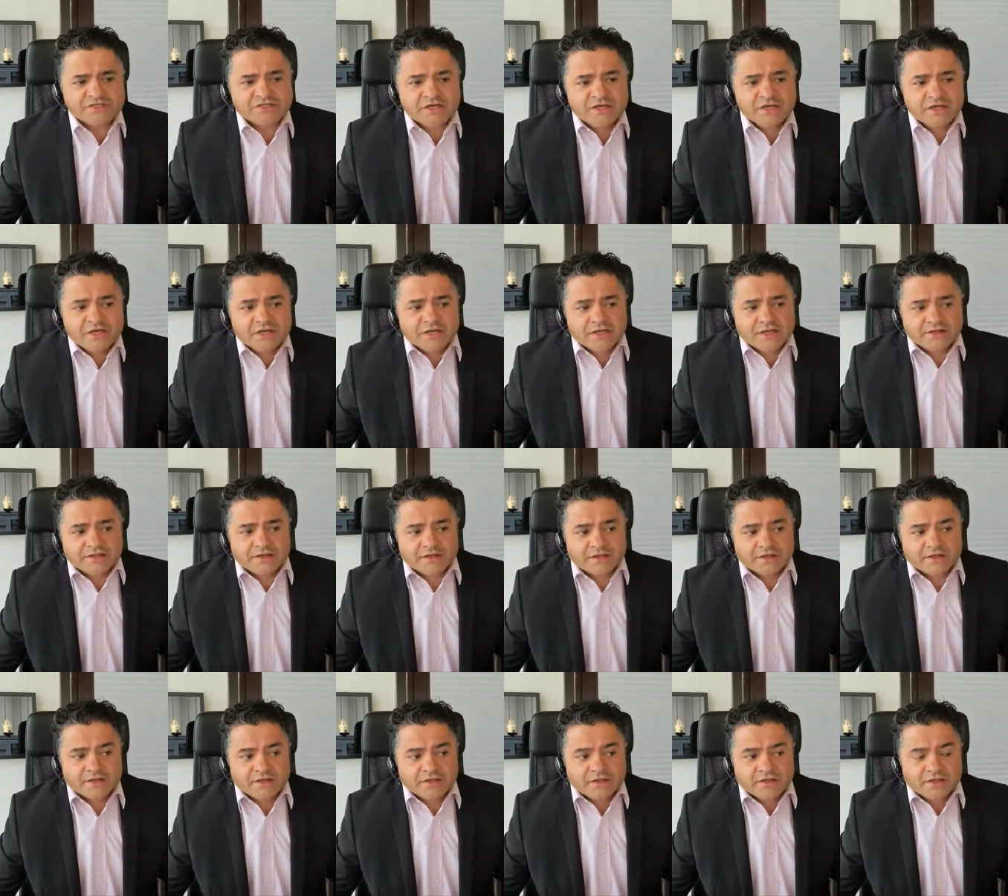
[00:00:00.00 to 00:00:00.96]
So this
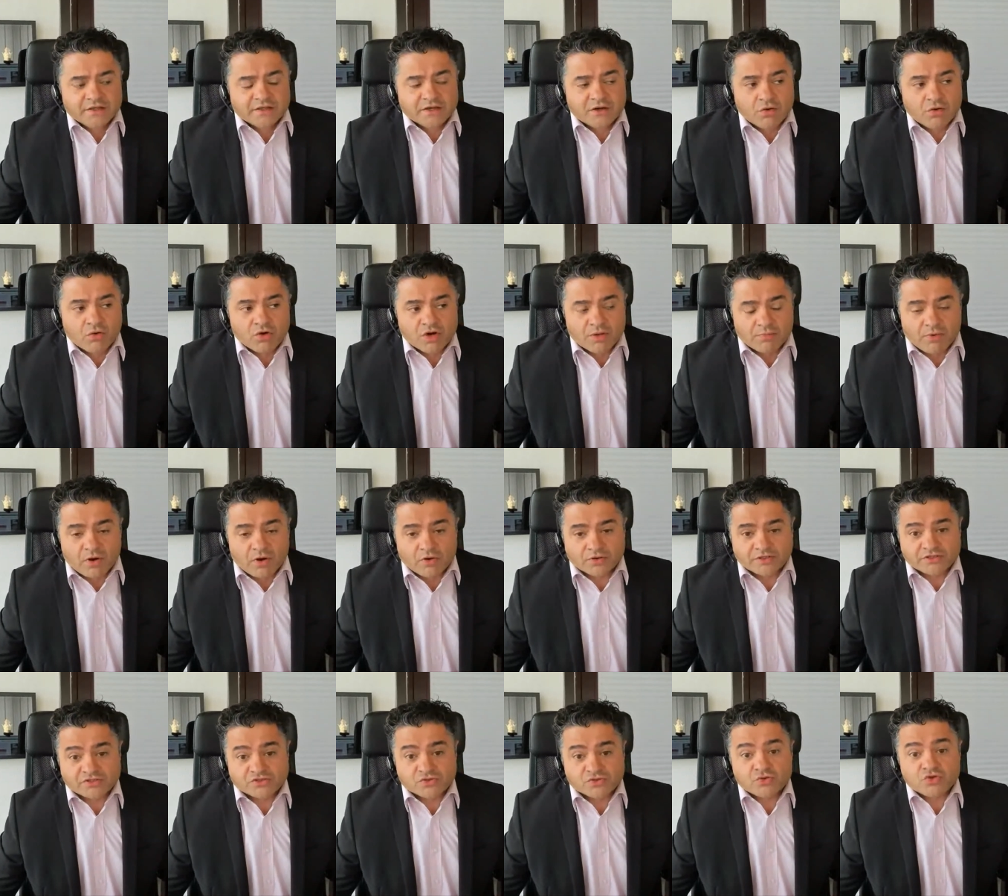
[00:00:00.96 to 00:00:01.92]
is the
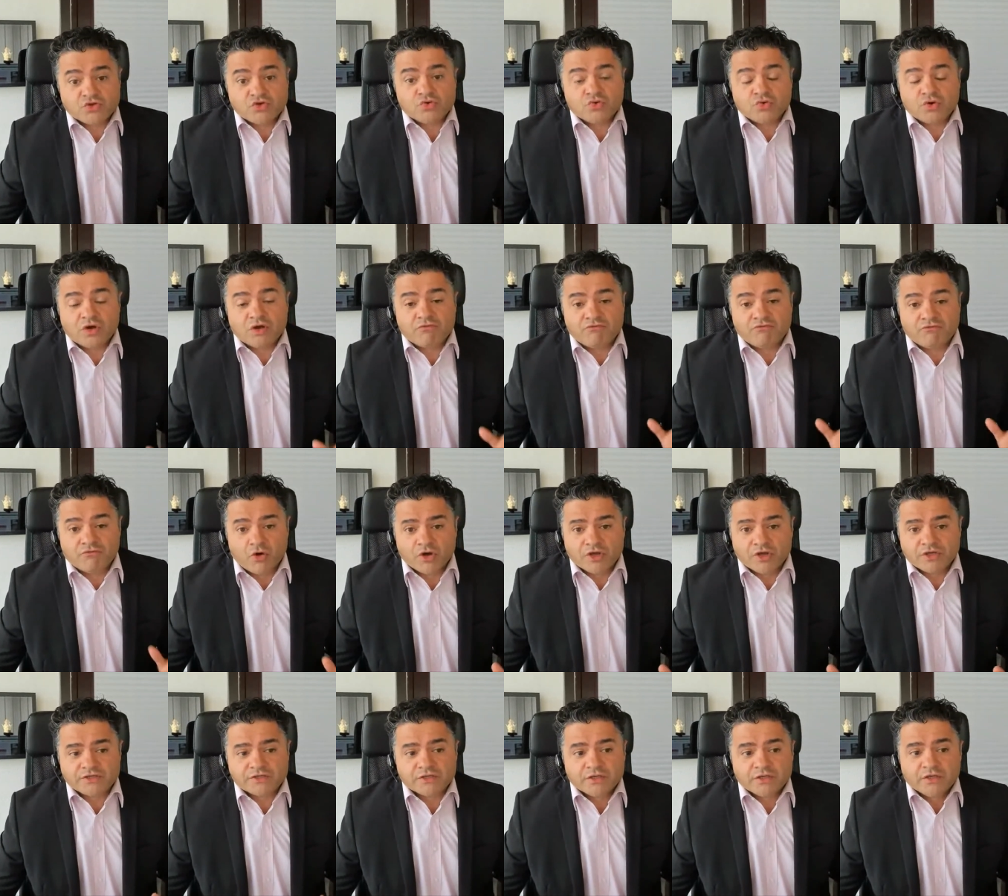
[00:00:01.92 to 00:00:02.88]
whole about it. So you
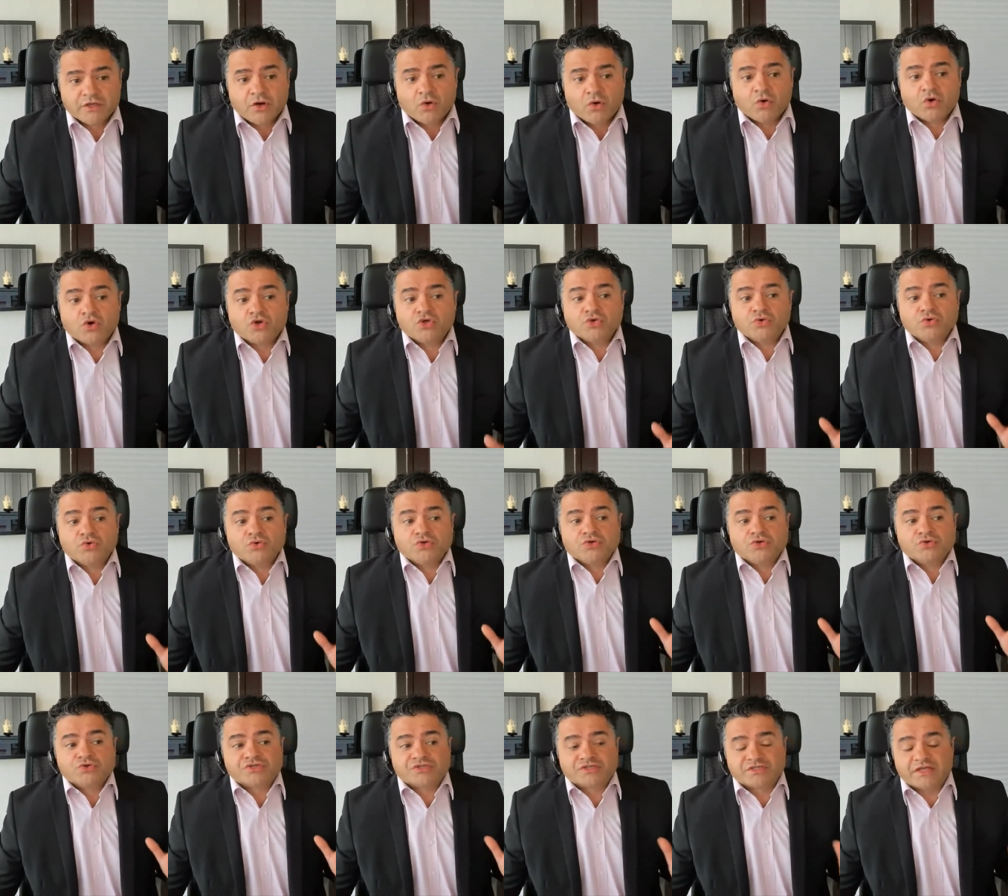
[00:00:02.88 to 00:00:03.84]
avoid, or
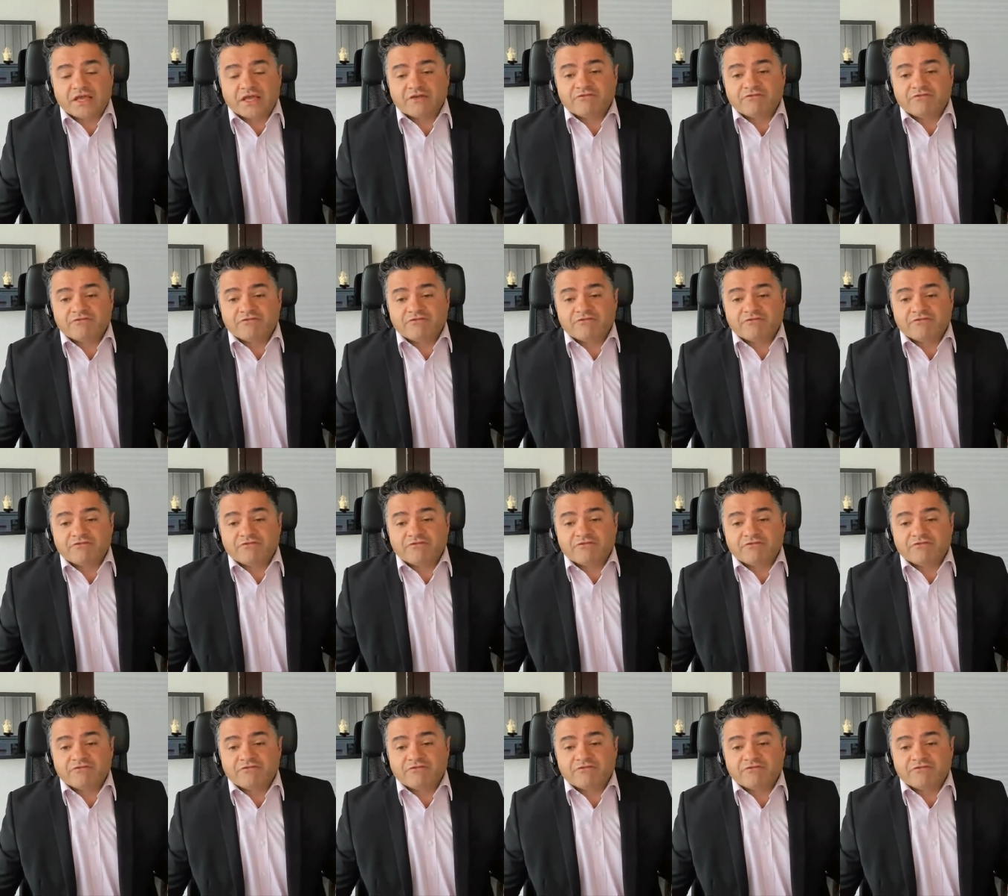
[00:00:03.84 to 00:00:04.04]
you